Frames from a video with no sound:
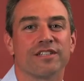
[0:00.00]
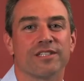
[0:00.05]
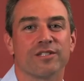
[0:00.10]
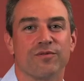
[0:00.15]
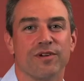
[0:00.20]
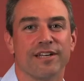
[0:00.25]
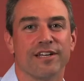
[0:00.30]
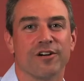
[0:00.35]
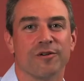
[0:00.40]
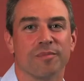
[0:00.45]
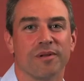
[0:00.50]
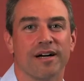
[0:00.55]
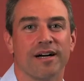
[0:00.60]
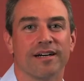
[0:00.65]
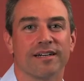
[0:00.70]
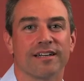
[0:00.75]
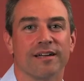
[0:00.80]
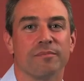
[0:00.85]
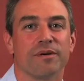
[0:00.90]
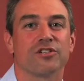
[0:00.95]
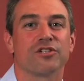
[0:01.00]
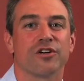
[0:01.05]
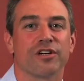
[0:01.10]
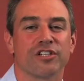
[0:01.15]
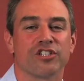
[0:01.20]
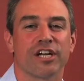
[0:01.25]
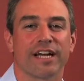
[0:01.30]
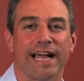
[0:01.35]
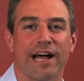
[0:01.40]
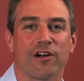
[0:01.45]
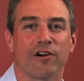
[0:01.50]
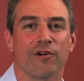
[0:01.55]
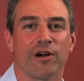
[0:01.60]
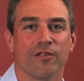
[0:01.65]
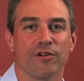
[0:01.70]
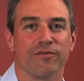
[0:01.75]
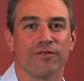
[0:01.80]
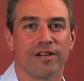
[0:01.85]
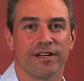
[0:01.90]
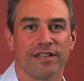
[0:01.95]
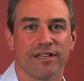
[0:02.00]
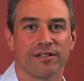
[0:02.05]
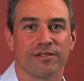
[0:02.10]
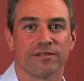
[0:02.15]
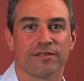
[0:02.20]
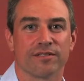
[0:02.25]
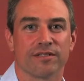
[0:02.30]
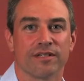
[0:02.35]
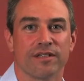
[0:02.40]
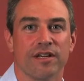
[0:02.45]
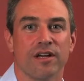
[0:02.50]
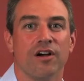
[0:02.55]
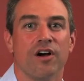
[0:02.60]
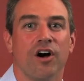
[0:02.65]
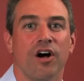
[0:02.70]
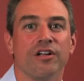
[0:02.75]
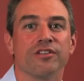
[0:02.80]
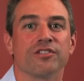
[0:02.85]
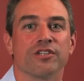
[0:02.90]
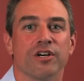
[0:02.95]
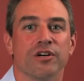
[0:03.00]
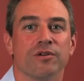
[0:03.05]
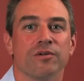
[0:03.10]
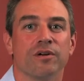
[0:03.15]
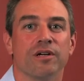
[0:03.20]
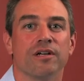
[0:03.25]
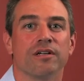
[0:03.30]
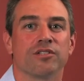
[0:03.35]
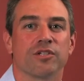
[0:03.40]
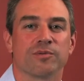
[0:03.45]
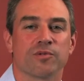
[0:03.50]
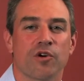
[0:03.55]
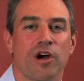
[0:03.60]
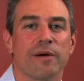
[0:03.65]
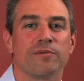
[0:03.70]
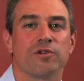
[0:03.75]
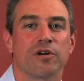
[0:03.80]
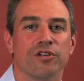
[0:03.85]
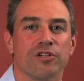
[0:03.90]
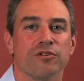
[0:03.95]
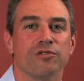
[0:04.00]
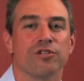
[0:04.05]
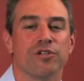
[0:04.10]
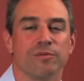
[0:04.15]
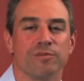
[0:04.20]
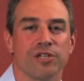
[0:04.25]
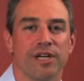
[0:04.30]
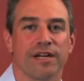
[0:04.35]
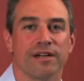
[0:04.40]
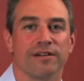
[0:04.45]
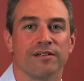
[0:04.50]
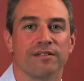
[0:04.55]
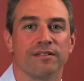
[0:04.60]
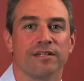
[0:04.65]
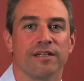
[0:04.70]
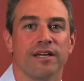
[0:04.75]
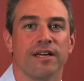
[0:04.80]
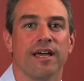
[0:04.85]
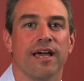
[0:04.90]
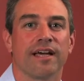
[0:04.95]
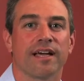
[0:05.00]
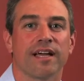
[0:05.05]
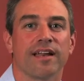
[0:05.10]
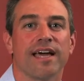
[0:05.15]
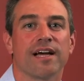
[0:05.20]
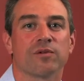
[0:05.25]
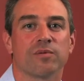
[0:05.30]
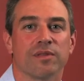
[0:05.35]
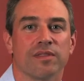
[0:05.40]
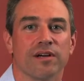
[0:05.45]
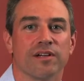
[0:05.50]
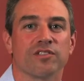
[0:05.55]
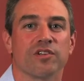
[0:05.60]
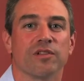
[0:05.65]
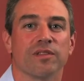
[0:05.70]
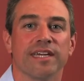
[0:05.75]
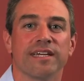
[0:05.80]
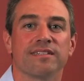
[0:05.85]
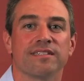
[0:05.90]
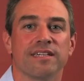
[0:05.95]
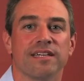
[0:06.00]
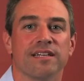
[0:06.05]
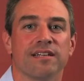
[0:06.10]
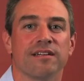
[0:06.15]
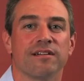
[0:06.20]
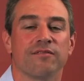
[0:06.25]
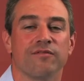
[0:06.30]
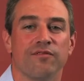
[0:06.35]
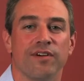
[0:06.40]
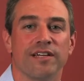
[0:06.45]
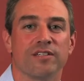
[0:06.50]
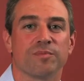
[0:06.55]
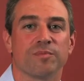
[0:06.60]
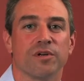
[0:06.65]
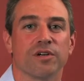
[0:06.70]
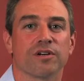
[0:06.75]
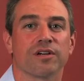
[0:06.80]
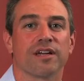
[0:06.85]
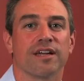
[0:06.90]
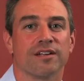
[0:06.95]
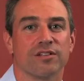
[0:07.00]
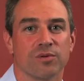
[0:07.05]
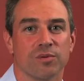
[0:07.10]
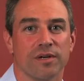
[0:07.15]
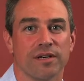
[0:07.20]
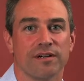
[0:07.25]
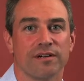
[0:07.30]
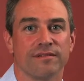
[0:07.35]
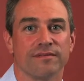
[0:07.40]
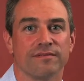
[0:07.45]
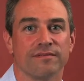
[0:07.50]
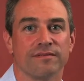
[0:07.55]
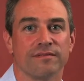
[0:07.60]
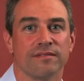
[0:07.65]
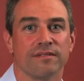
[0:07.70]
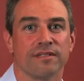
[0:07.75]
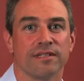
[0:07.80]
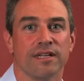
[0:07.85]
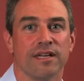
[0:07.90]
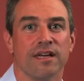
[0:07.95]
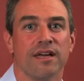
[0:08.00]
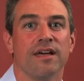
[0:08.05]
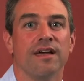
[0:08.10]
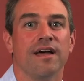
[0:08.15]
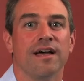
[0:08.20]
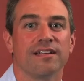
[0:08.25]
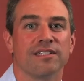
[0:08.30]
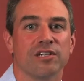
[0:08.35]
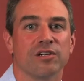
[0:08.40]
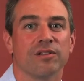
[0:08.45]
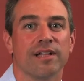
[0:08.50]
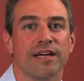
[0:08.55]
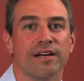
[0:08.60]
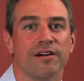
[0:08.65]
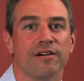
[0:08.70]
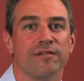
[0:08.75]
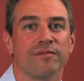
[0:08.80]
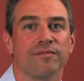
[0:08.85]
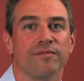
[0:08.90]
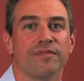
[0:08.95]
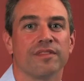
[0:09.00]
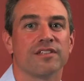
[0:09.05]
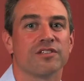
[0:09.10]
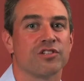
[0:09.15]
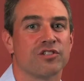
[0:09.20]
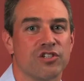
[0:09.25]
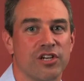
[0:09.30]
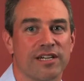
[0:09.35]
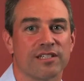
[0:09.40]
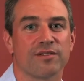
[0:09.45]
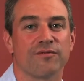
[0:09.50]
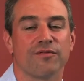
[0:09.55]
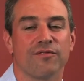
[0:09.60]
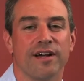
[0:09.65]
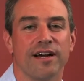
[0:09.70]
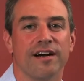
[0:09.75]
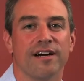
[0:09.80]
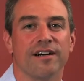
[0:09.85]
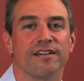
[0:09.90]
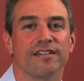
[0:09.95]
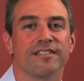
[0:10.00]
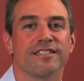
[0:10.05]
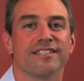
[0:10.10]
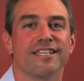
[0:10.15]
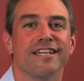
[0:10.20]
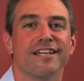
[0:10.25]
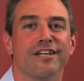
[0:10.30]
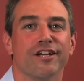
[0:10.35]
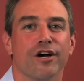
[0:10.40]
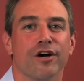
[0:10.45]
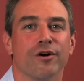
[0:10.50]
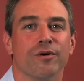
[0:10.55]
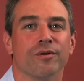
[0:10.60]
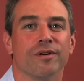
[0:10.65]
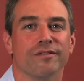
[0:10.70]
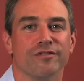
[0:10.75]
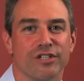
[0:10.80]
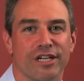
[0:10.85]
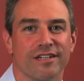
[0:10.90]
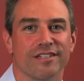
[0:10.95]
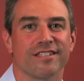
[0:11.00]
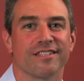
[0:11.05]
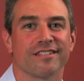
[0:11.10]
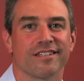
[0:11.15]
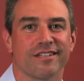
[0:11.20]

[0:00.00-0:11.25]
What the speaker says: this video blog, and be sure to check out our other videos. Also, subscribe to our YouTube channel and connect with us on LinkedIn, Facebook, and Twitter. Until later, this is Jason Fair, CEO of Genesis